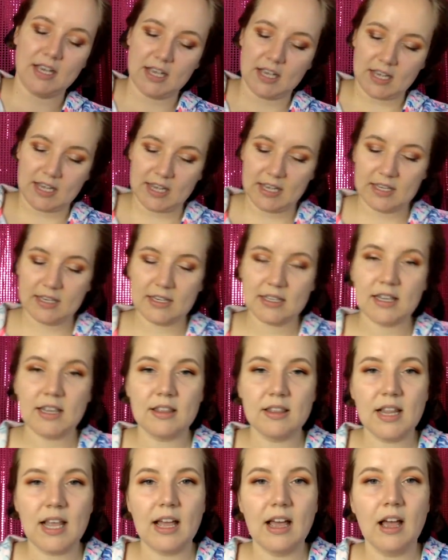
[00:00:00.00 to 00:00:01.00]
And
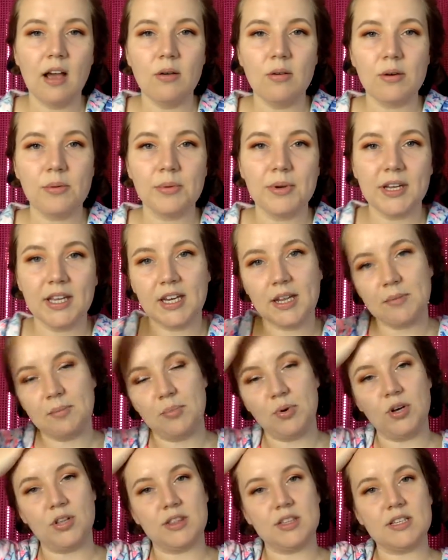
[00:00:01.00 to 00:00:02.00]
how are we gonna
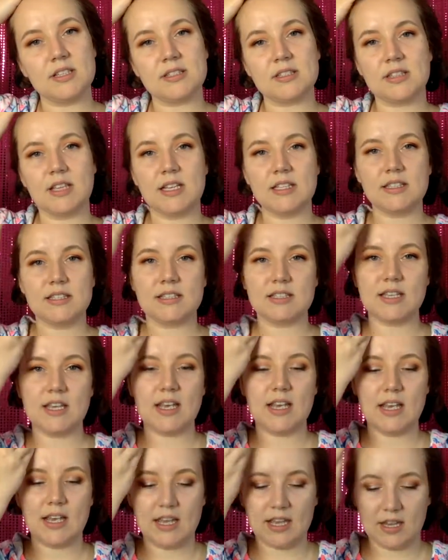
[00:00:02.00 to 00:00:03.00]
put this? Let's
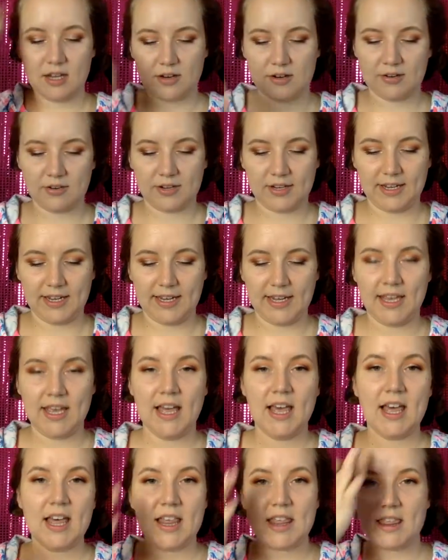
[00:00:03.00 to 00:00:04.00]
say, okay,
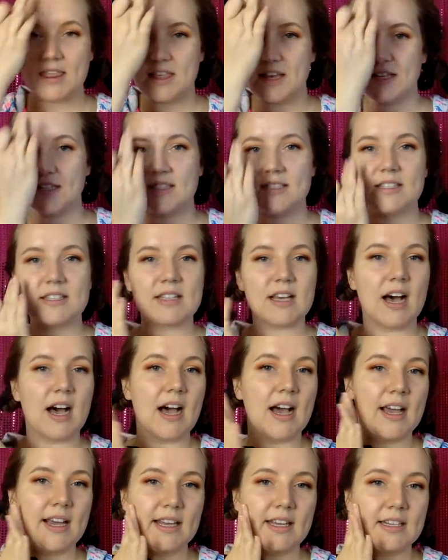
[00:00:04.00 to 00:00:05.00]
this
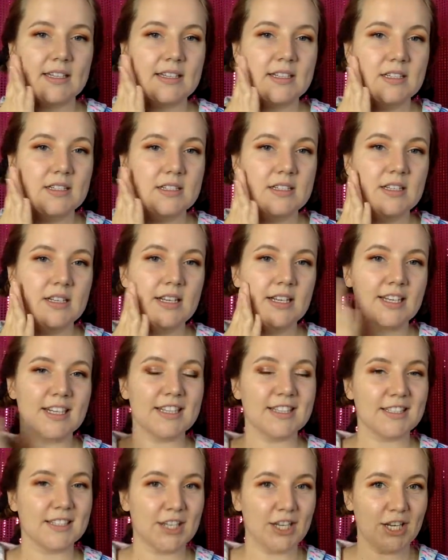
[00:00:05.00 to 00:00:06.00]
side
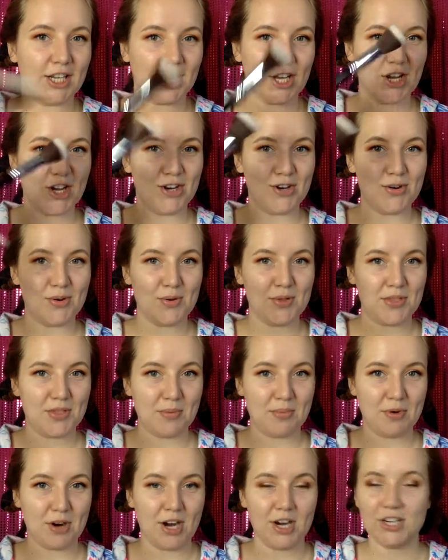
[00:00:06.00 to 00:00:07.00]
is gonna go with the
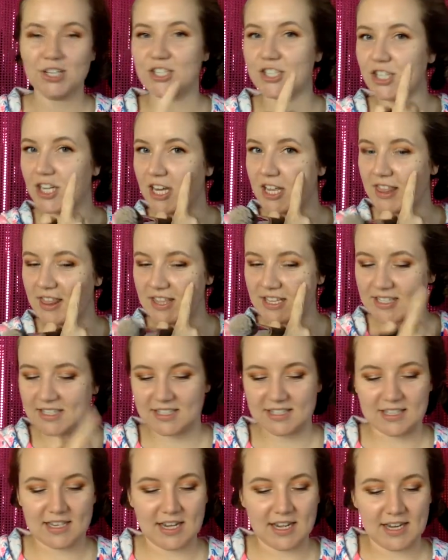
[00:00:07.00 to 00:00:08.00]
brush and
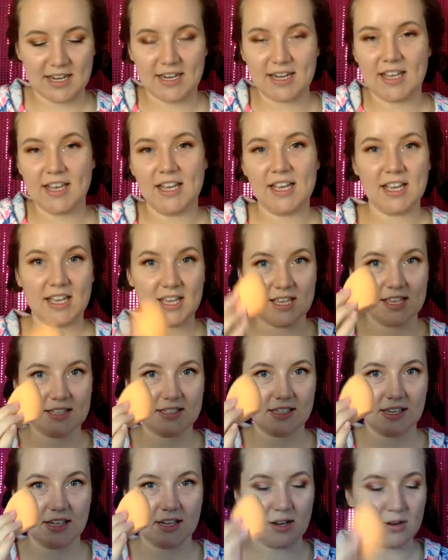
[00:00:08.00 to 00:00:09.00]
this side is
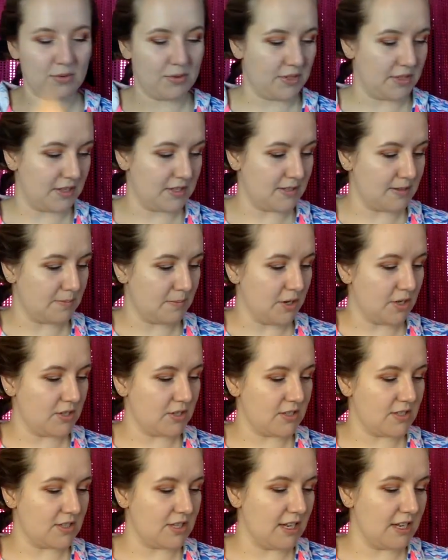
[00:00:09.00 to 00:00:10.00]
gonna go with the sponge.
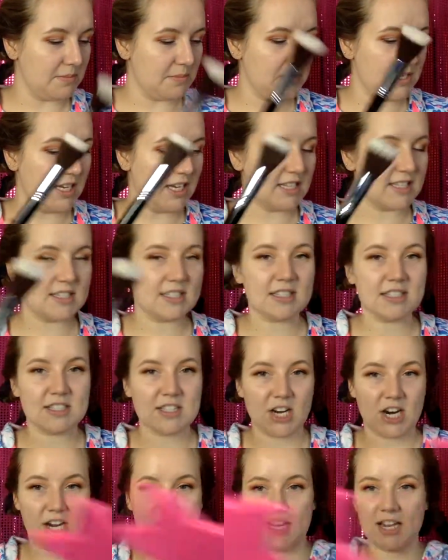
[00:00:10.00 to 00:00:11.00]
So let me get
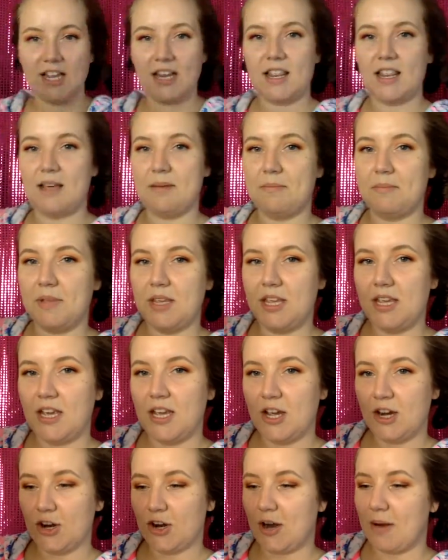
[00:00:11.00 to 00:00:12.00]
started. Let me
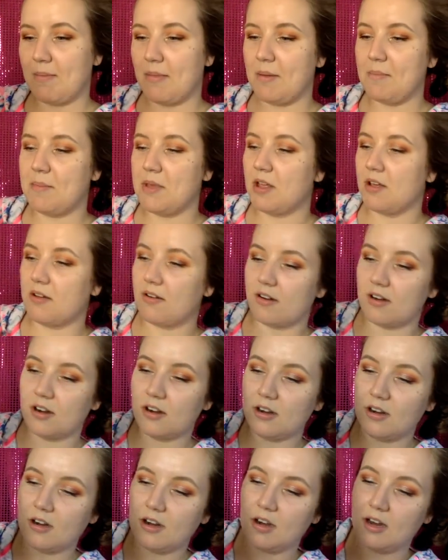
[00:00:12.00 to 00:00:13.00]
grab my mirror
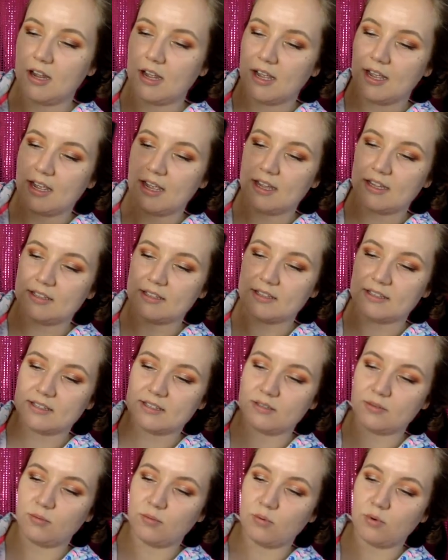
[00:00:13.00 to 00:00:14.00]
and
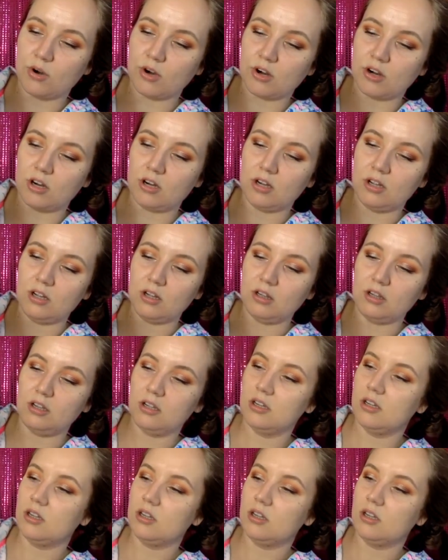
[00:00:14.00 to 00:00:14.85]
swirl